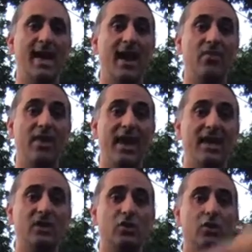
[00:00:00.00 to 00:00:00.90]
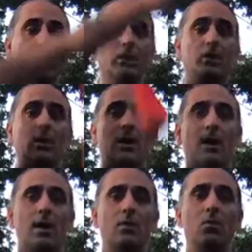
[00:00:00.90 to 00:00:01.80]
And then you're going to
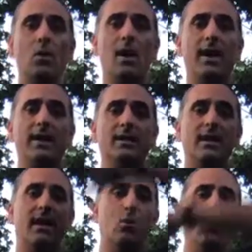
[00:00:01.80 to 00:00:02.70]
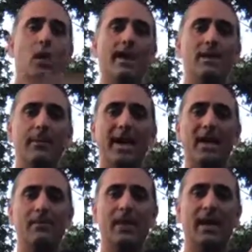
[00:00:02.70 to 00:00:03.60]
unwind and wind back
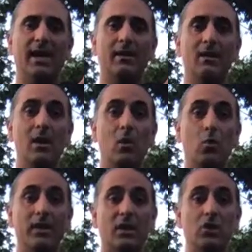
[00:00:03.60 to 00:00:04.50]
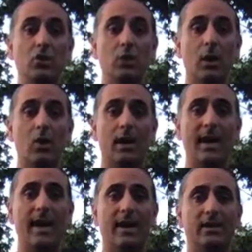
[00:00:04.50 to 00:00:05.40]
up again with a new lower
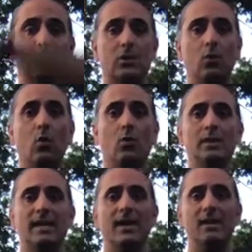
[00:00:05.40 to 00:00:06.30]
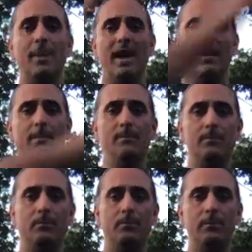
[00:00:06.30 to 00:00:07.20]
hand. So what was on the bottom
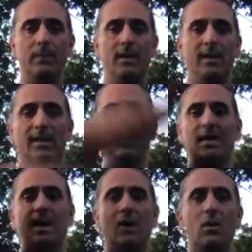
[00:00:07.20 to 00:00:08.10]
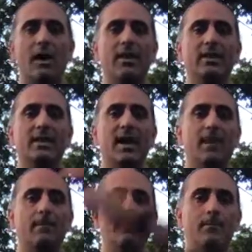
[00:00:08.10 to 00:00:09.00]
is now on the top.